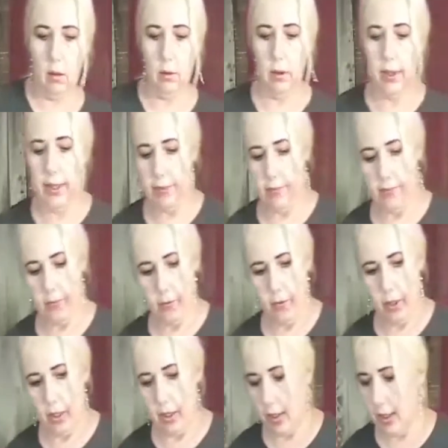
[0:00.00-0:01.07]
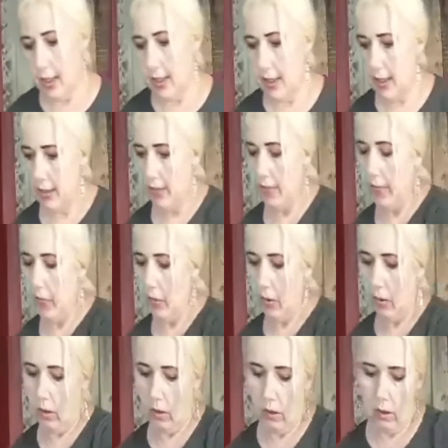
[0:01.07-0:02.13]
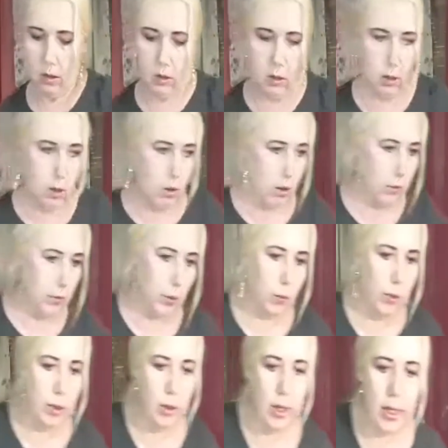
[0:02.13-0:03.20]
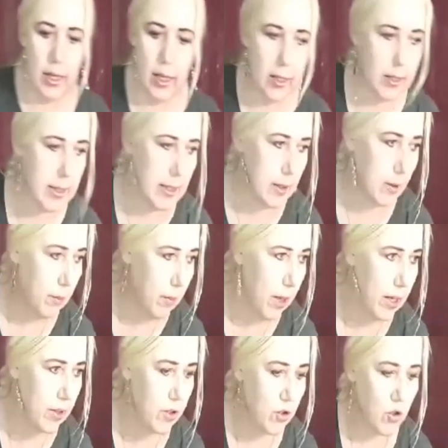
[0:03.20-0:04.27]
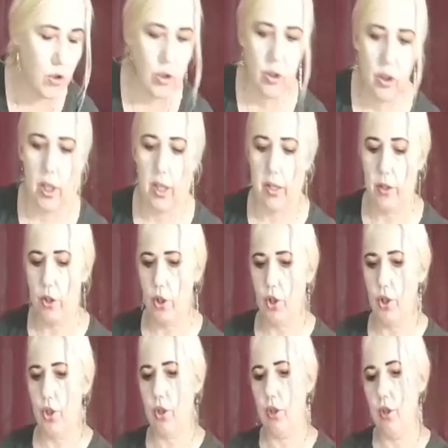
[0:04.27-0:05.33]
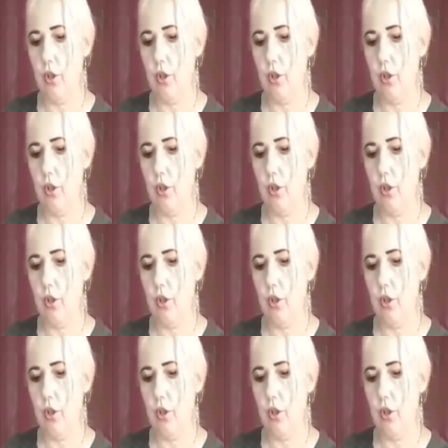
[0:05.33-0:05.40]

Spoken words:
Okay, very nice. Now if you want to add some extra touch